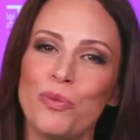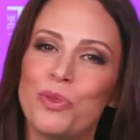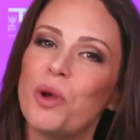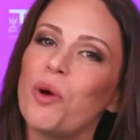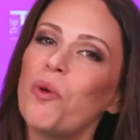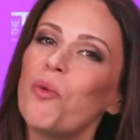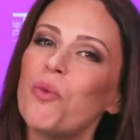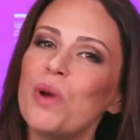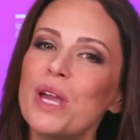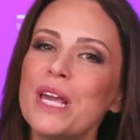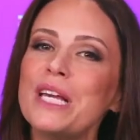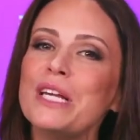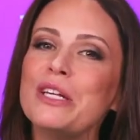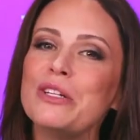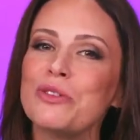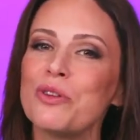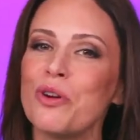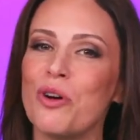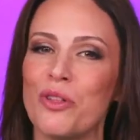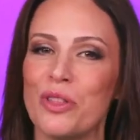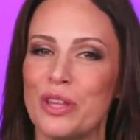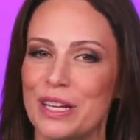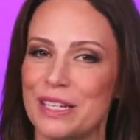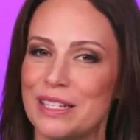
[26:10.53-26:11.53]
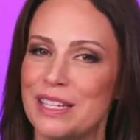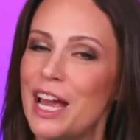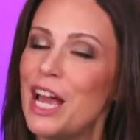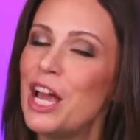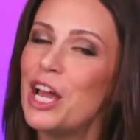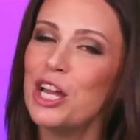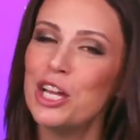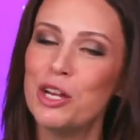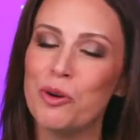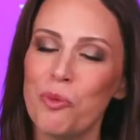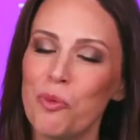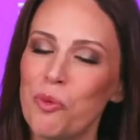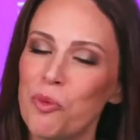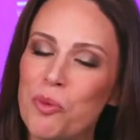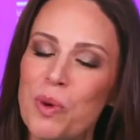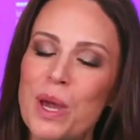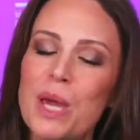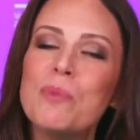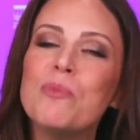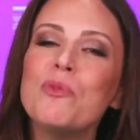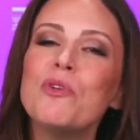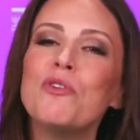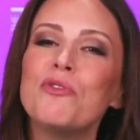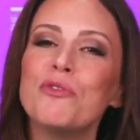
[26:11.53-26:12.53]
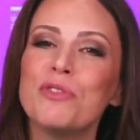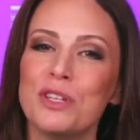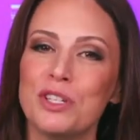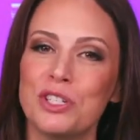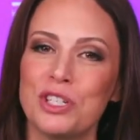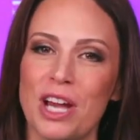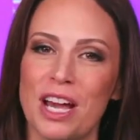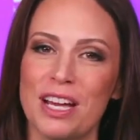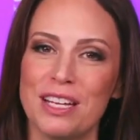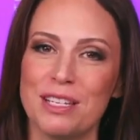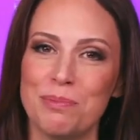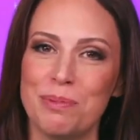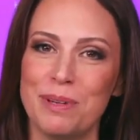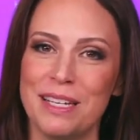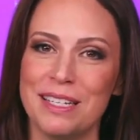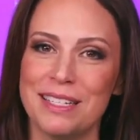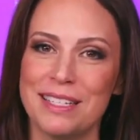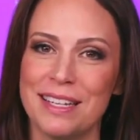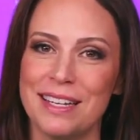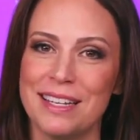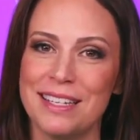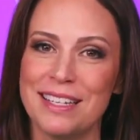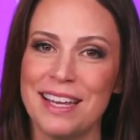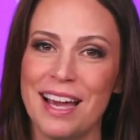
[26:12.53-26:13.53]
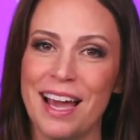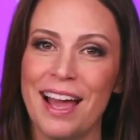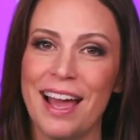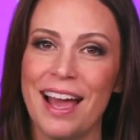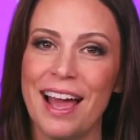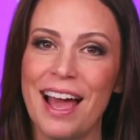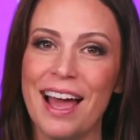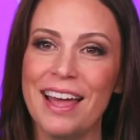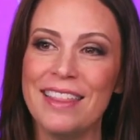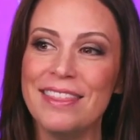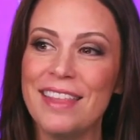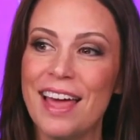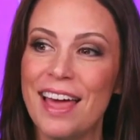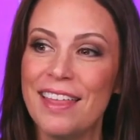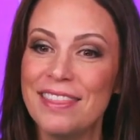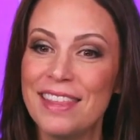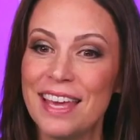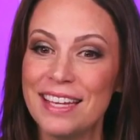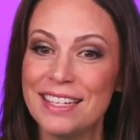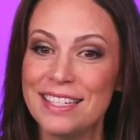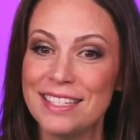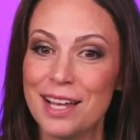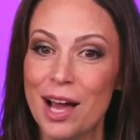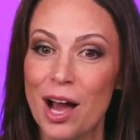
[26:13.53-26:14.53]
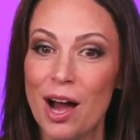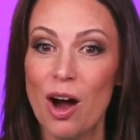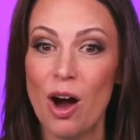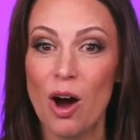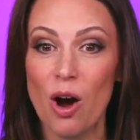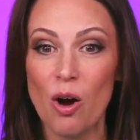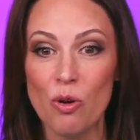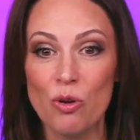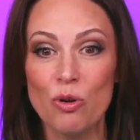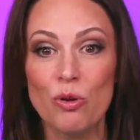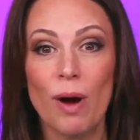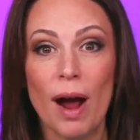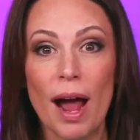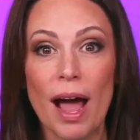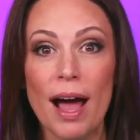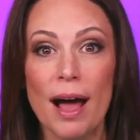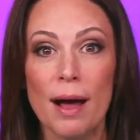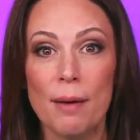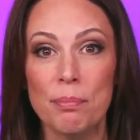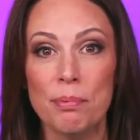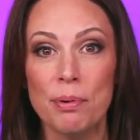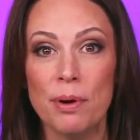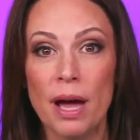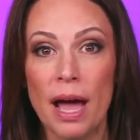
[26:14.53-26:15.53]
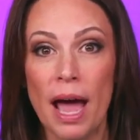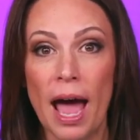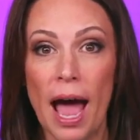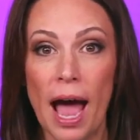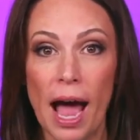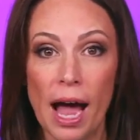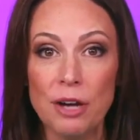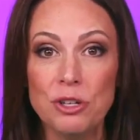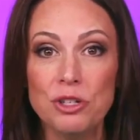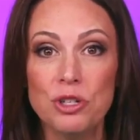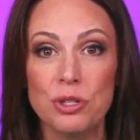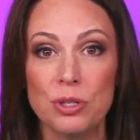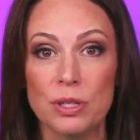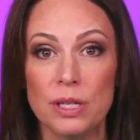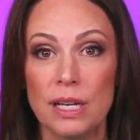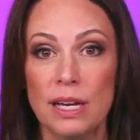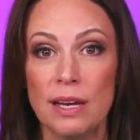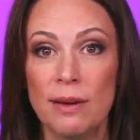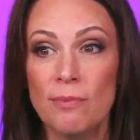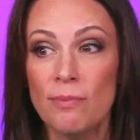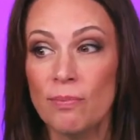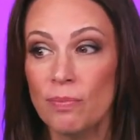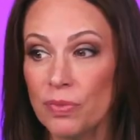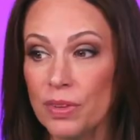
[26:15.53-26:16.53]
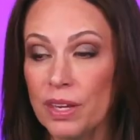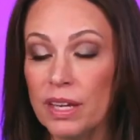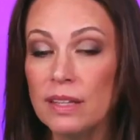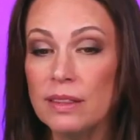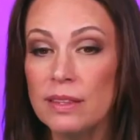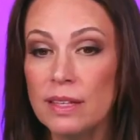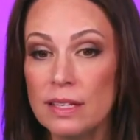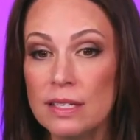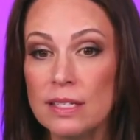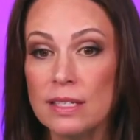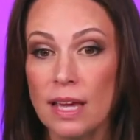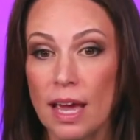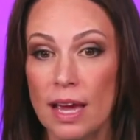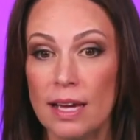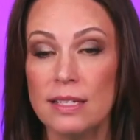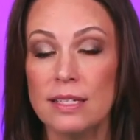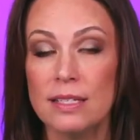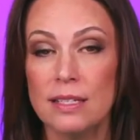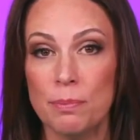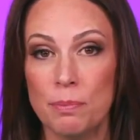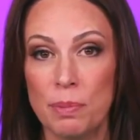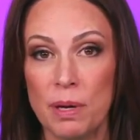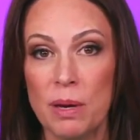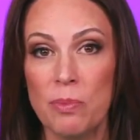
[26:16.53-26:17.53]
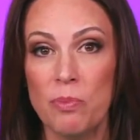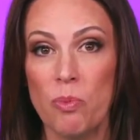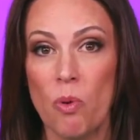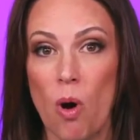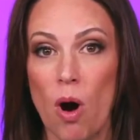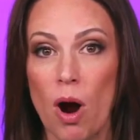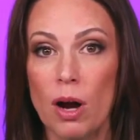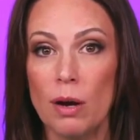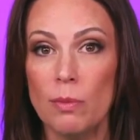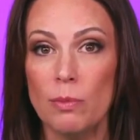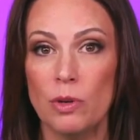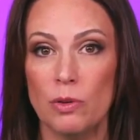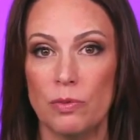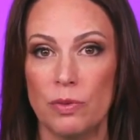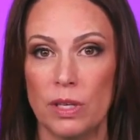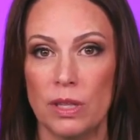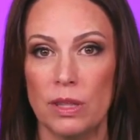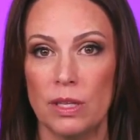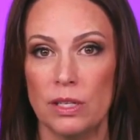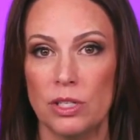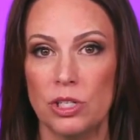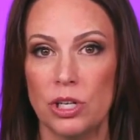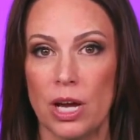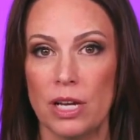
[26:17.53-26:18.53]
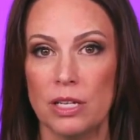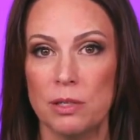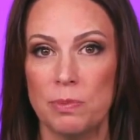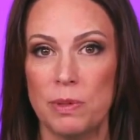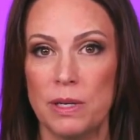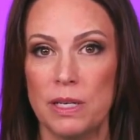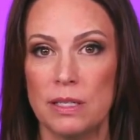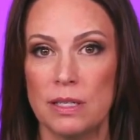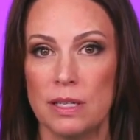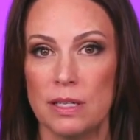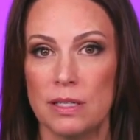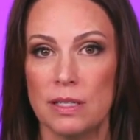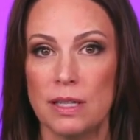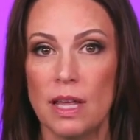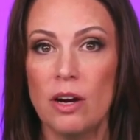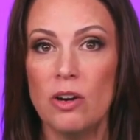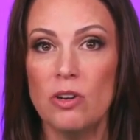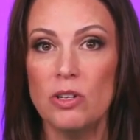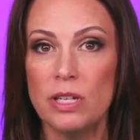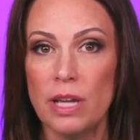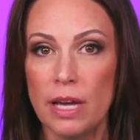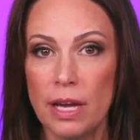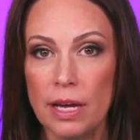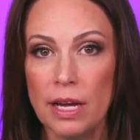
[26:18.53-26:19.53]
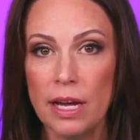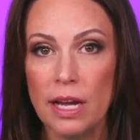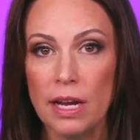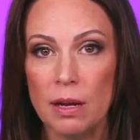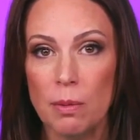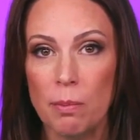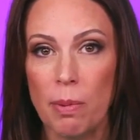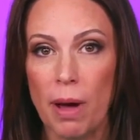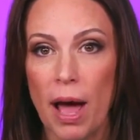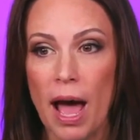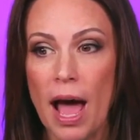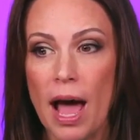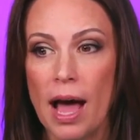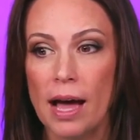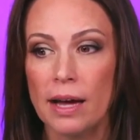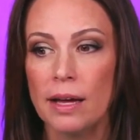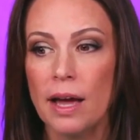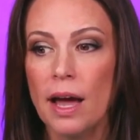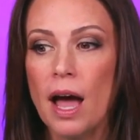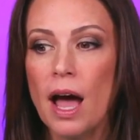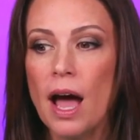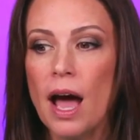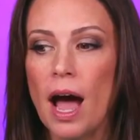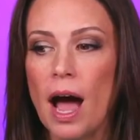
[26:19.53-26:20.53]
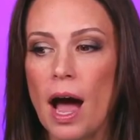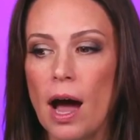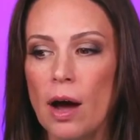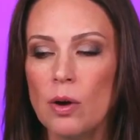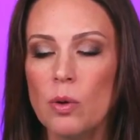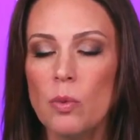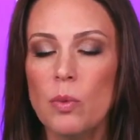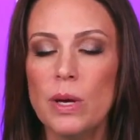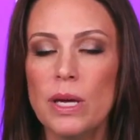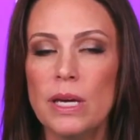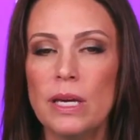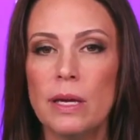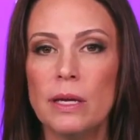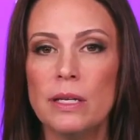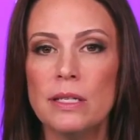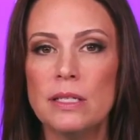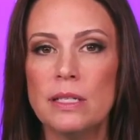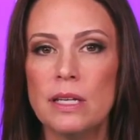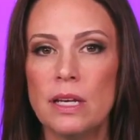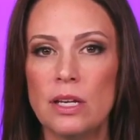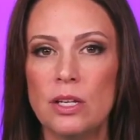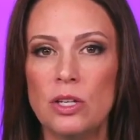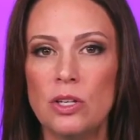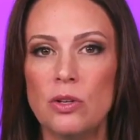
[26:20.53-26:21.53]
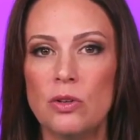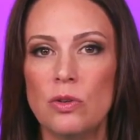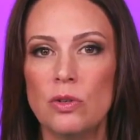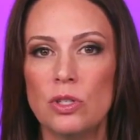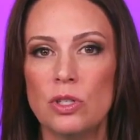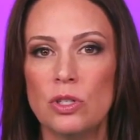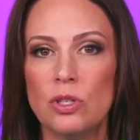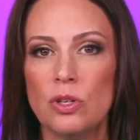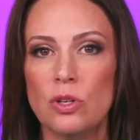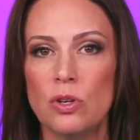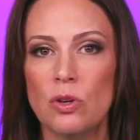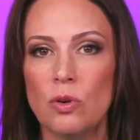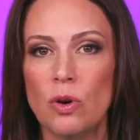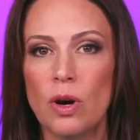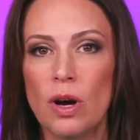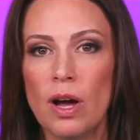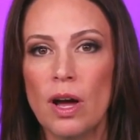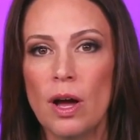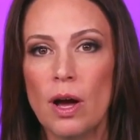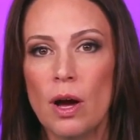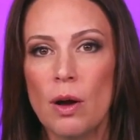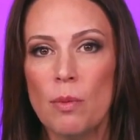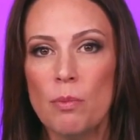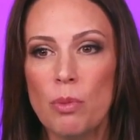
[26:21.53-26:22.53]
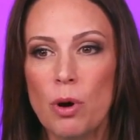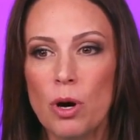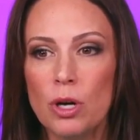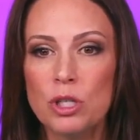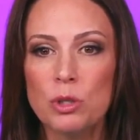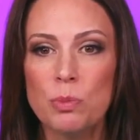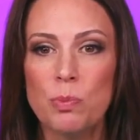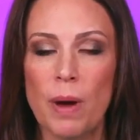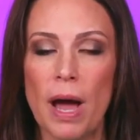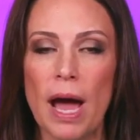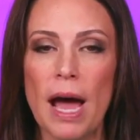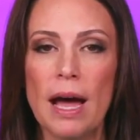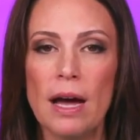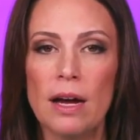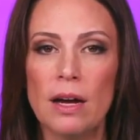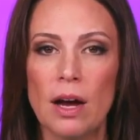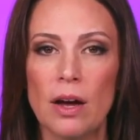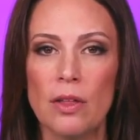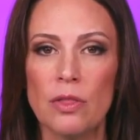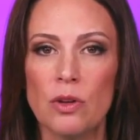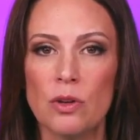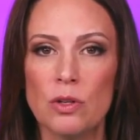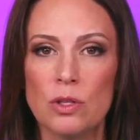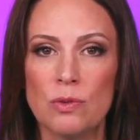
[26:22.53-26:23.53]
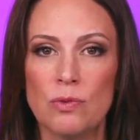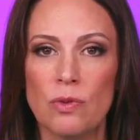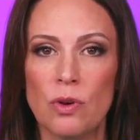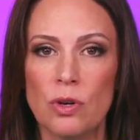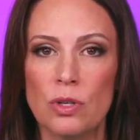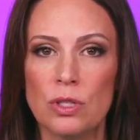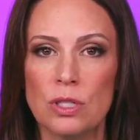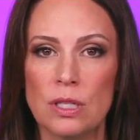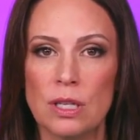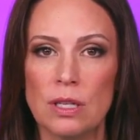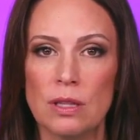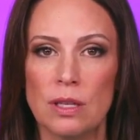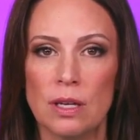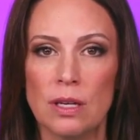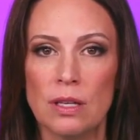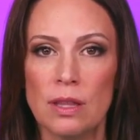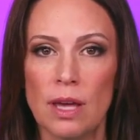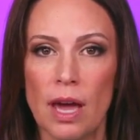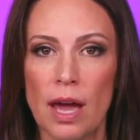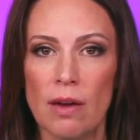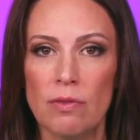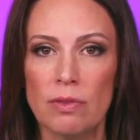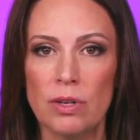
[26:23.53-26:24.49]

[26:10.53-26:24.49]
we control this. We move the chess pieces. And then they saw, oh, crap, actually, in this case, the people are moving the chess pieces. They're taking it back. How do we continue to push back on those folks that think they have